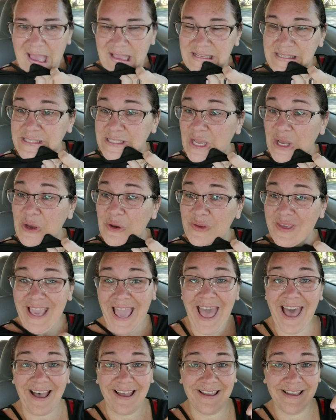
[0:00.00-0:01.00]
So
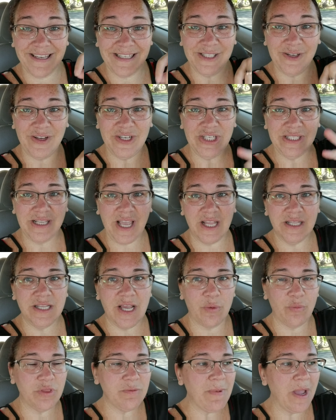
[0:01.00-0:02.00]
yeah, so I just got
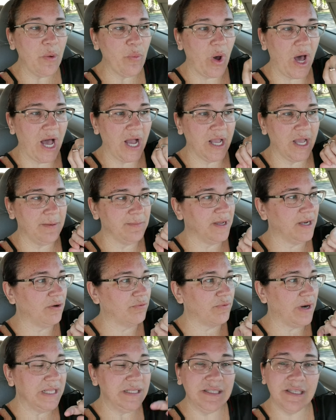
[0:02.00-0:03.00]
done with my walk. I'm gonna
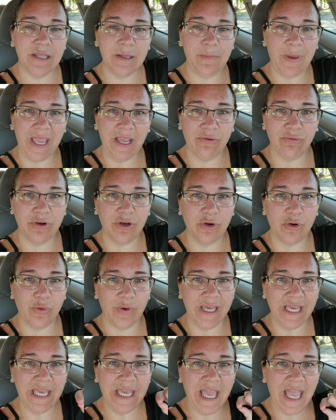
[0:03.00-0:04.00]
run to the bank real
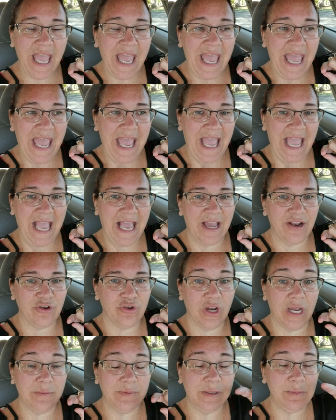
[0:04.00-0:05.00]
quick and
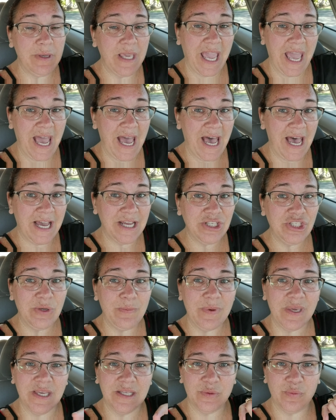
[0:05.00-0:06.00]
grab some cash
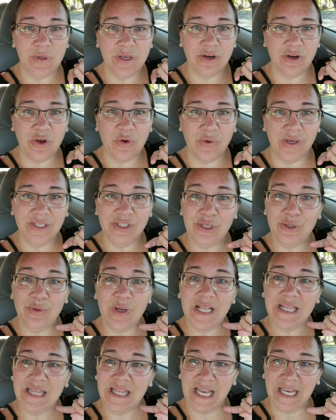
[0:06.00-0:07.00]
because we are going to
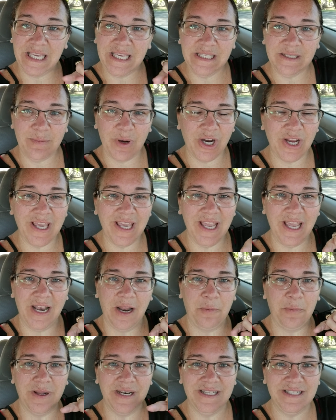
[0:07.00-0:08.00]
Lucky's Market and
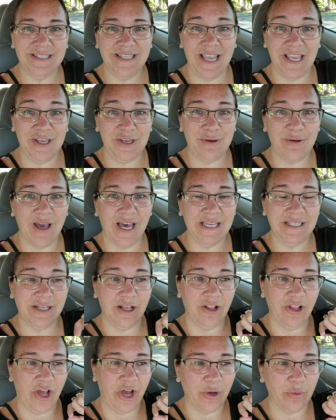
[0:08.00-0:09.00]
I wanted to take you guys
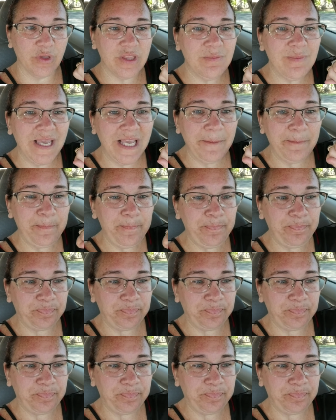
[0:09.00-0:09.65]
along with me.